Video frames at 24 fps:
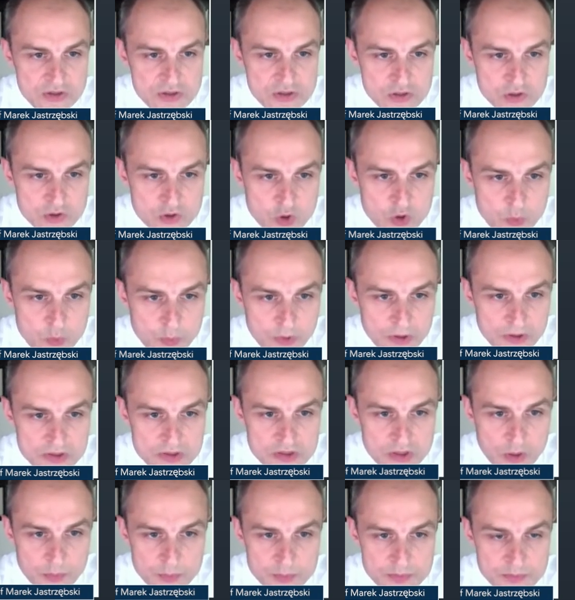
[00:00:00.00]
screw beats
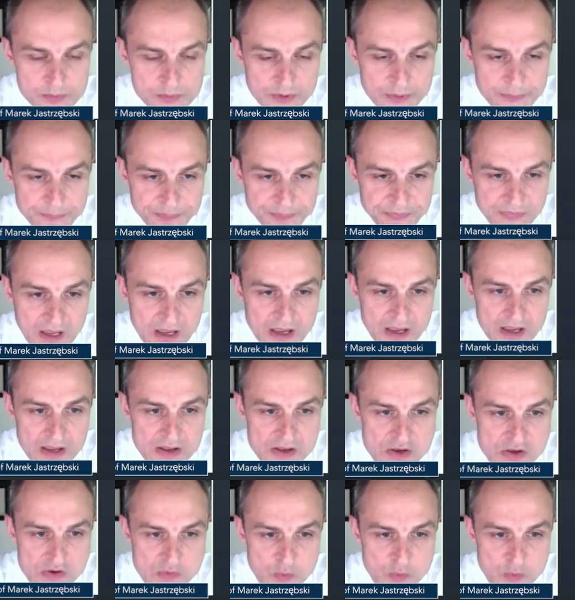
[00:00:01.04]
of um, uh,